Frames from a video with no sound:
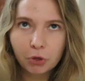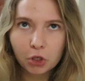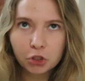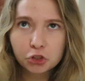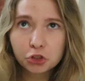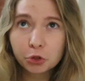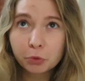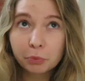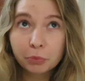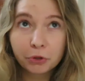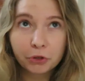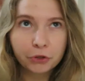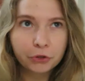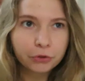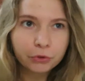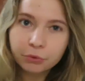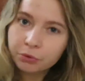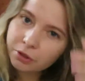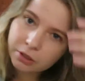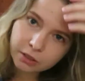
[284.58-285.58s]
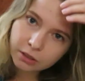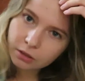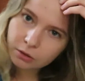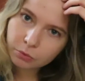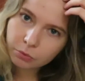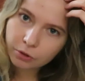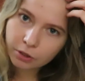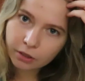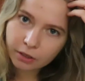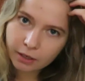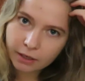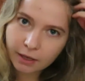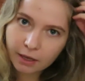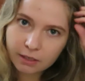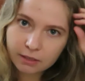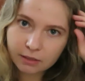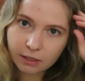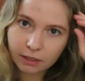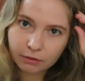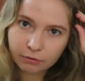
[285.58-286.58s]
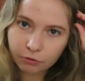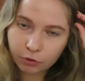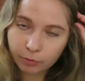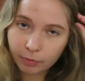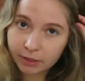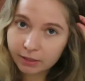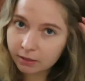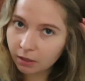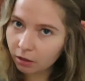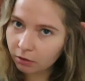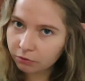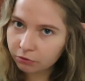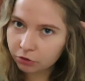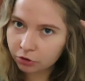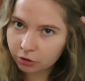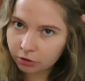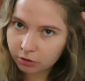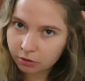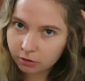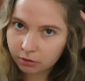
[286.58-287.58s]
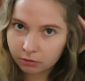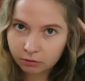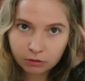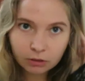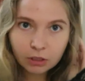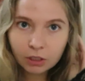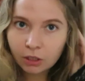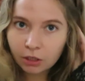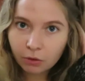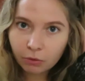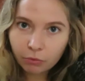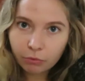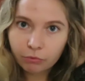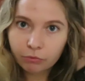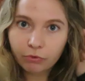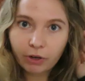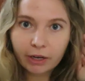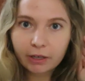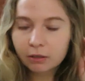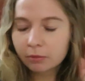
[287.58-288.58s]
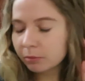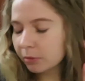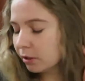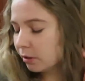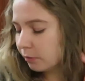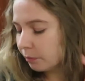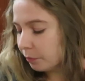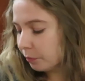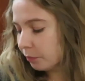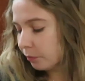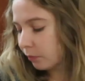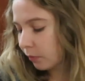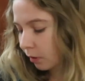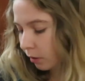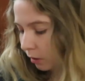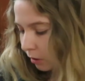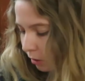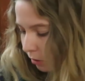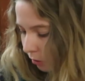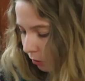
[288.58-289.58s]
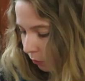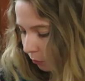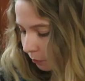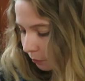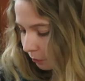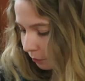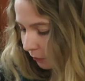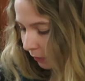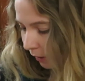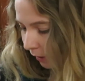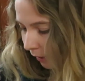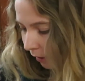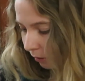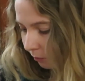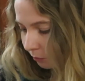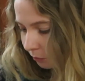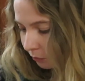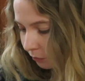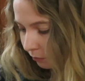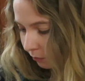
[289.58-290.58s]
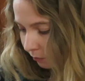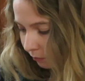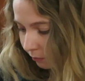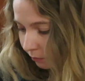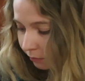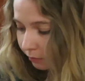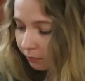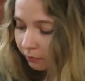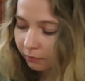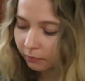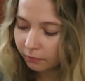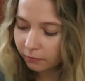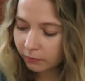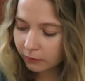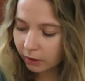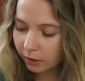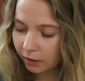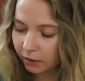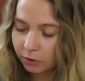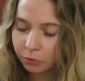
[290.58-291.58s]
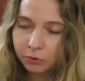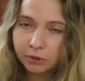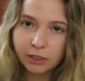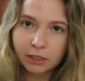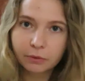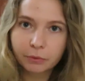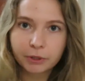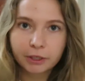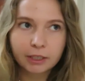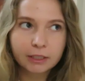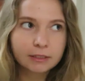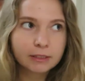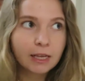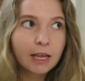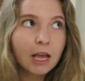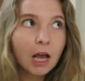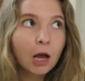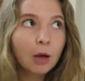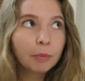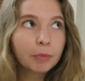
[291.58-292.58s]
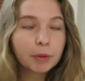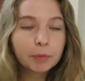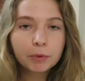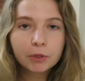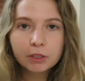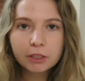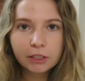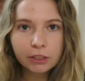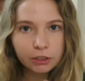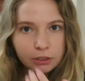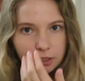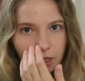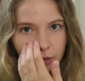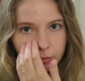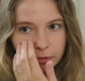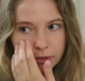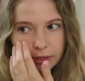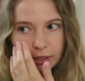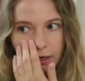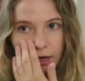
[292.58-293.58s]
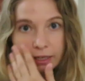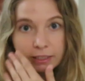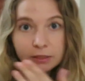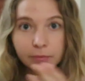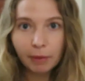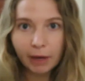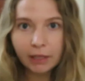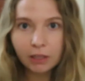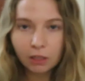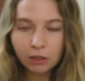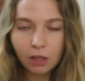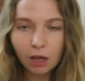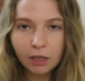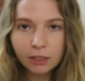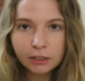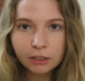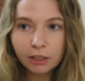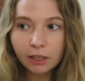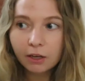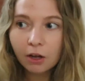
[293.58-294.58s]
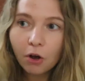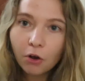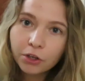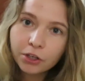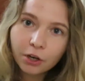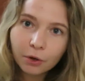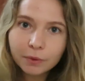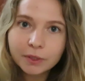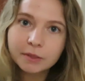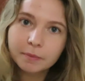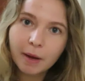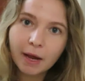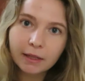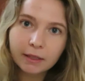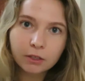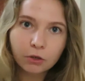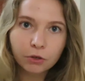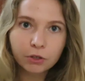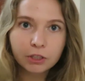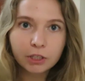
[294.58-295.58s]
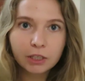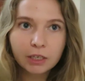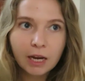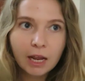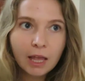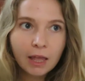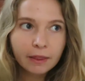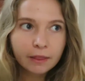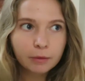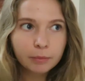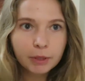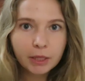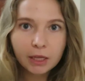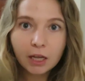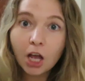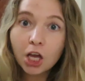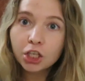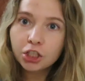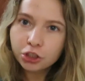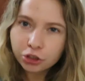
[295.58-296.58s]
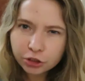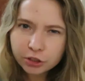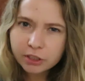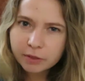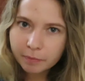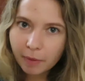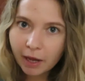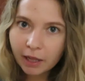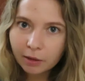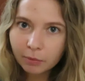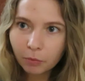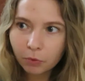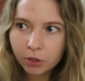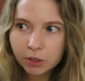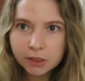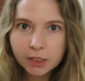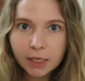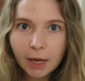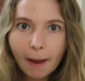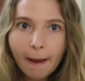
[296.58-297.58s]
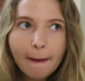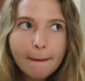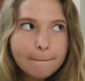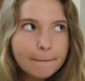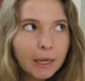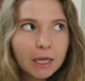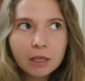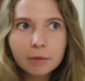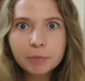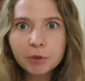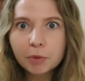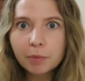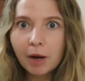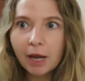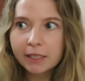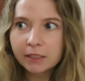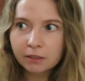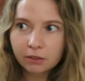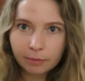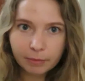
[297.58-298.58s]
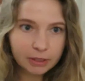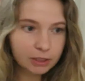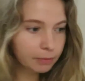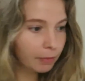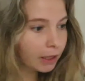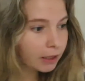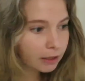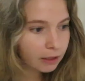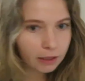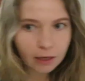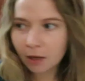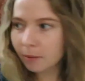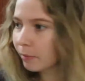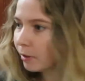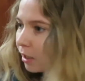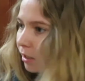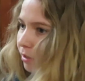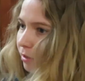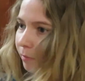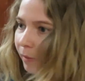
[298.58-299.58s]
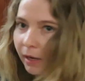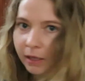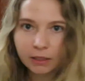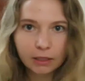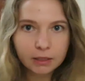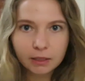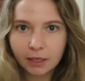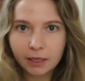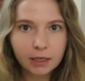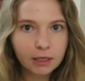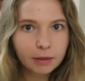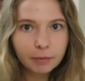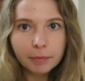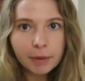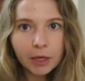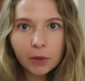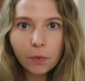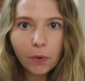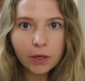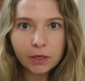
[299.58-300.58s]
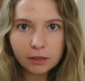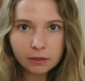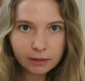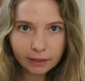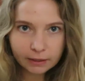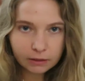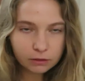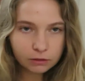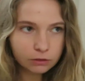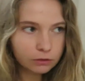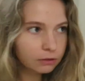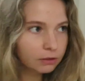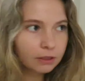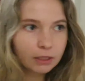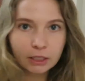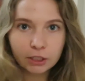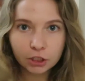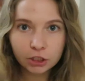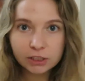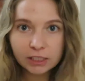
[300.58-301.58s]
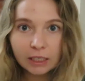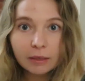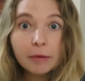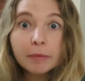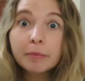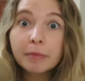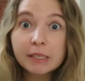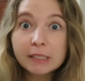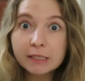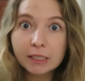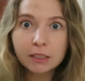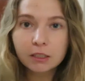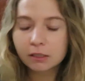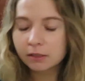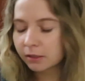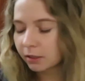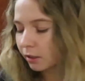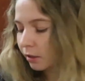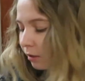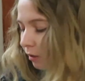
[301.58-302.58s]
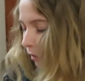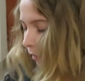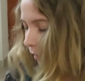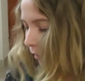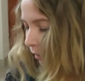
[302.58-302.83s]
entrepreneurial work, I guess, like for myself, just randomly. So yeah. This one's kind of weird because people either tell me that I smile a lot. They're like, oh, you're always smiling, or they'll be like, you should smile more. It's like, make up your mind. Am I smiling? Am I not smiling? Like, pick one. Like, you're sending me mixed signals here.